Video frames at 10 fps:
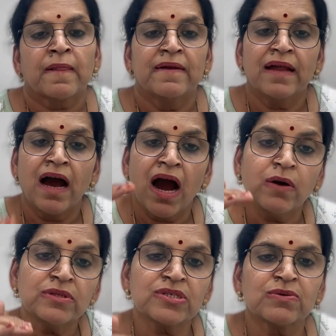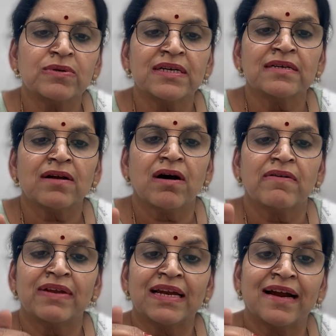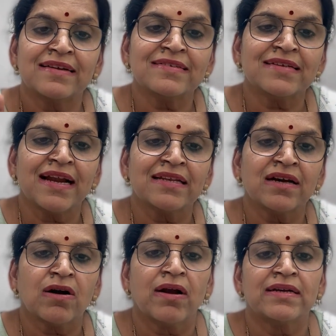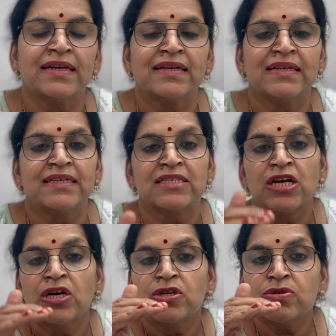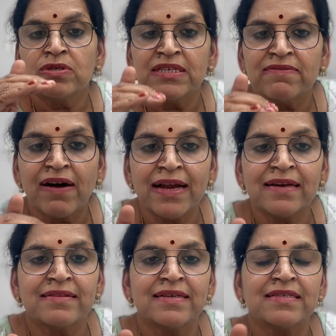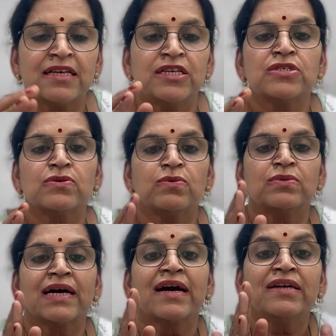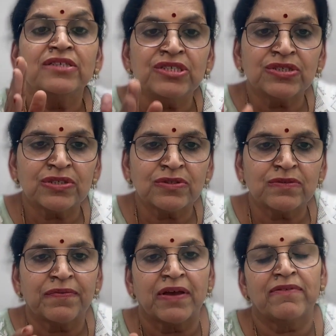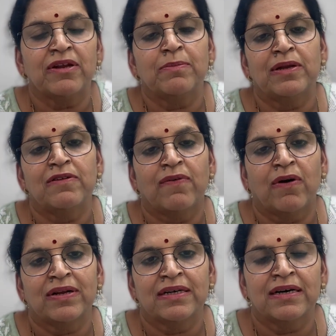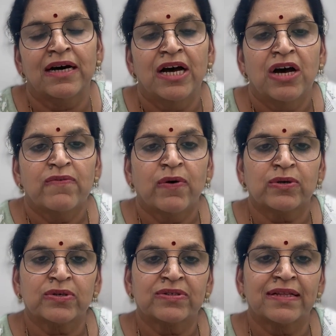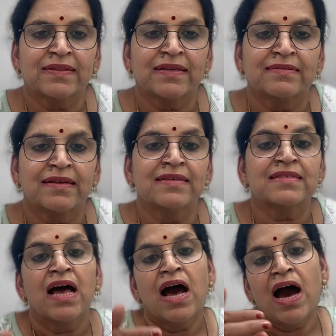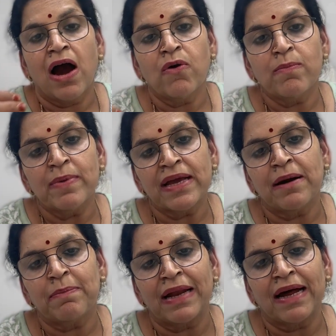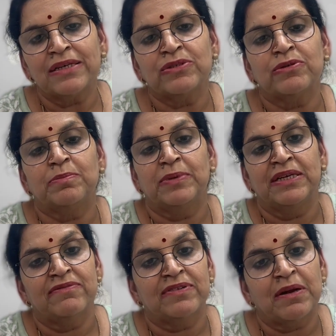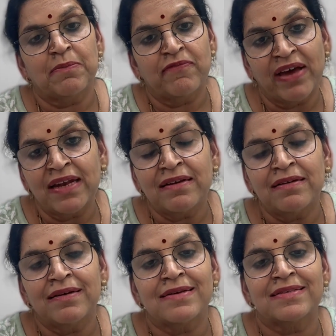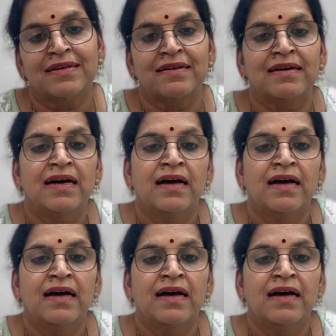Now, how the student will understand the content is to divide this into the conditions favorable for the photosynthesis, how big a plant should be, from when does the